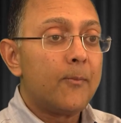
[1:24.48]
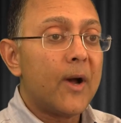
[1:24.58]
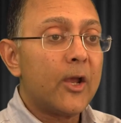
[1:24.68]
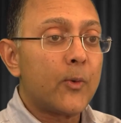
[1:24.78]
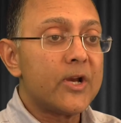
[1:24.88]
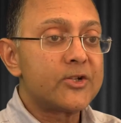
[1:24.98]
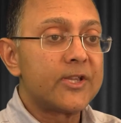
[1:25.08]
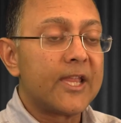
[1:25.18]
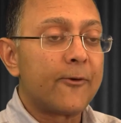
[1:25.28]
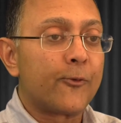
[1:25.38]
My
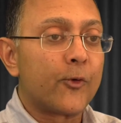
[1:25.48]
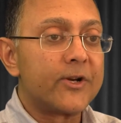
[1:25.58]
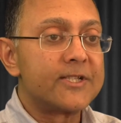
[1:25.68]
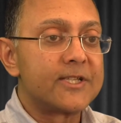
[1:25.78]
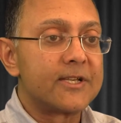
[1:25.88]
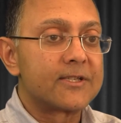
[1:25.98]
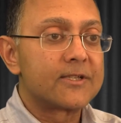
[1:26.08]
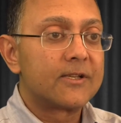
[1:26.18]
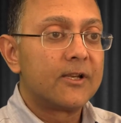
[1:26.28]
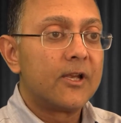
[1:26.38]
question, therefore, is
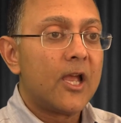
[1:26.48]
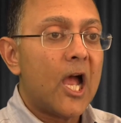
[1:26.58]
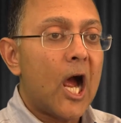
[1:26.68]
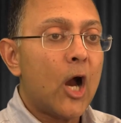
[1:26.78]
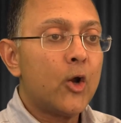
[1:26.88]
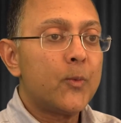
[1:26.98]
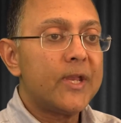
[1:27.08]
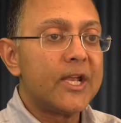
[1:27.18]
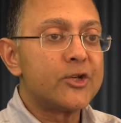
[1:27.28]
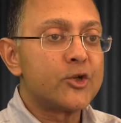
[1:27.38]
this: how do
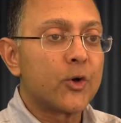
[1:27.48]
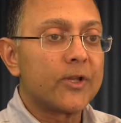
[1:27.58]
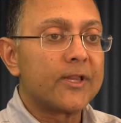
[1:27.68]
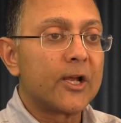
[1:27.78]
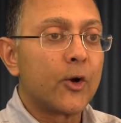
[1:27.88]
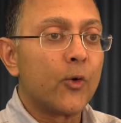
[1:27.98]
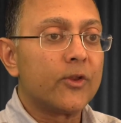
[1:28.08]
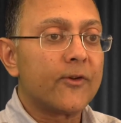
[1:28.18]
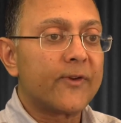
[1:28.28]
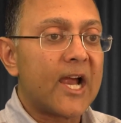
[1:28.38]
we ensure that the
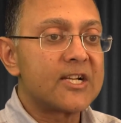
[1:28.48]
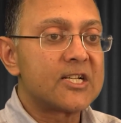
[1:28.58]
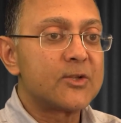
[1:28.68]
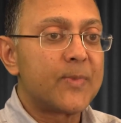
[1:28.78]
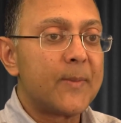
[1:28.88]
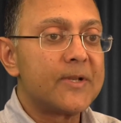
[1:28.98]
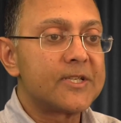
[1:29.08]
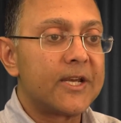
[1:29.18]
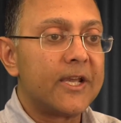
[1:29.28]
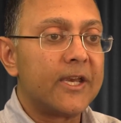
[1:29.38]
growth of cashless
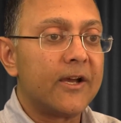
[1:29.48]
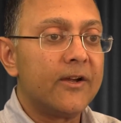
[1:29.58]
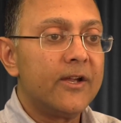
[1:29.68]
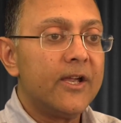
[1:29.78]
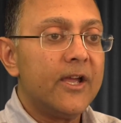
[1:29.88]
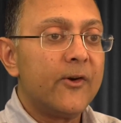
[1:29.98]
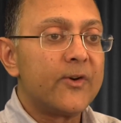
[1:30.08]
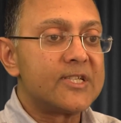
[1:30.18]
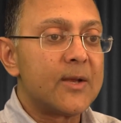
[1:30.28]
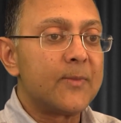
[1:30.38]
payments in India
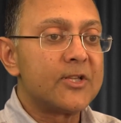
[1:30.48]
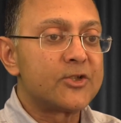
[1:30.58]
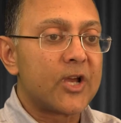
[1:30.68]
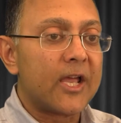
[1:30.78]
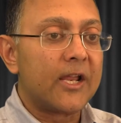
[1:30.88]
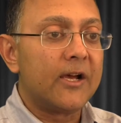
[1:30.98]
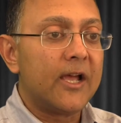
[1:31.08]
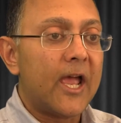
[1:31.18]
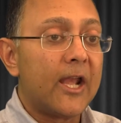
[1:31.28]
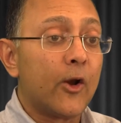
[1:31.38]
resembles
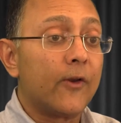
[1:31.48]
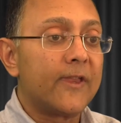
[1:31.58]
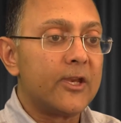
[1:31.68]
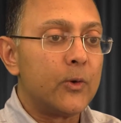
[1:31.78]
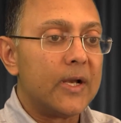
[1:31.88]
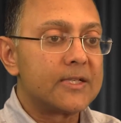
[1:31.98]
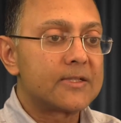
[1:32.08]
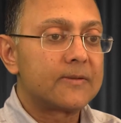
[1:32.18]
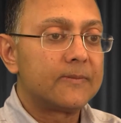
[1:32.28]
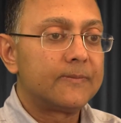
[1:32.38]
China and not the
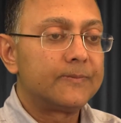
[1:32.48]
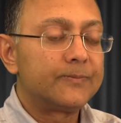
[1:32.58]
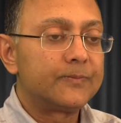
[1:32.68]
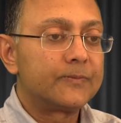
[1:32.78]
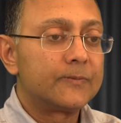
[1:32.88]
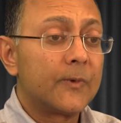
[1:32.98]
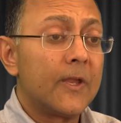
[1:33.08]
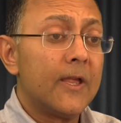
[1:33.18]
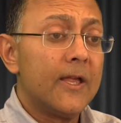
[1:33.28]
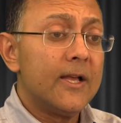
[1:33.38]
US?
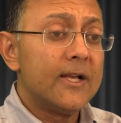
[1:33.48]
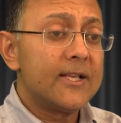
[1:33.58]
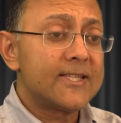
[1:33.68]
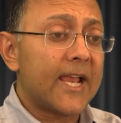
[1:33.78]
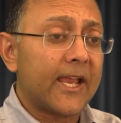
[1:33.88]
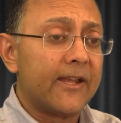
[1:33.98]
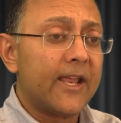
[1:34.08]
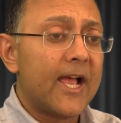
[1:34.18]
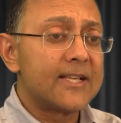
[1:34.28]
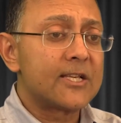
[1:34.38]
Second,
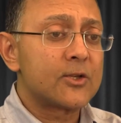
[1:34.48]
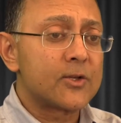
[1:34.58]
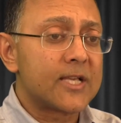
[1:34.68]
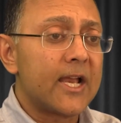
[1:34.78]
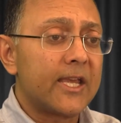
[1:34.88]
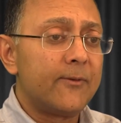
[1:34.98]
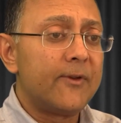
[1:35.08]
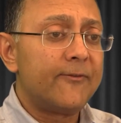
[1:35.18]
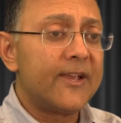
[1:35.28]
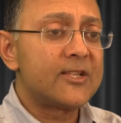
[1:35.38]
as a society,
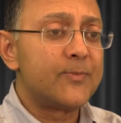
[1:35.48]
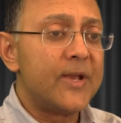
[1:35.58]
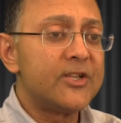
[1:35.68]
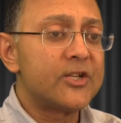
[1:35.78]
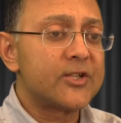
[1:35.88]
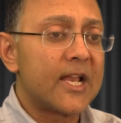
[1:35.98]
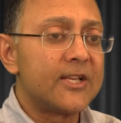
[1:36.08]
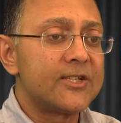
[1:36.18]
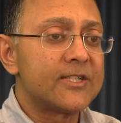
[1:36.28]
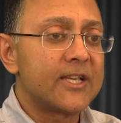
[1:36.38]
we face major
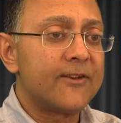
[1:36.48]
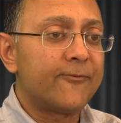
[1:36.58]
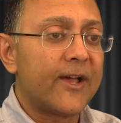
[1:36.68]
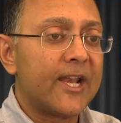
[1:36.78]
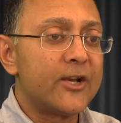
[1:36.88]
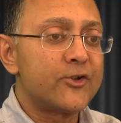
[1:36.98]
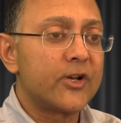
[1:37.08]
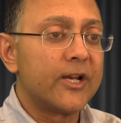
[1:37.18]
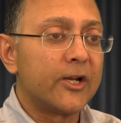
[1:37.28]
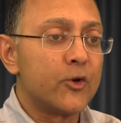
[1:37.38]
challenges in
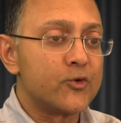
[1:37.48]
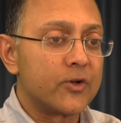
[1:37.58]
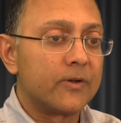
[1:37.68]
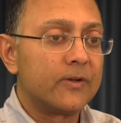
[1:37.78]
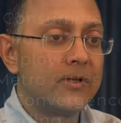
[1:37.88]
financial inclusion.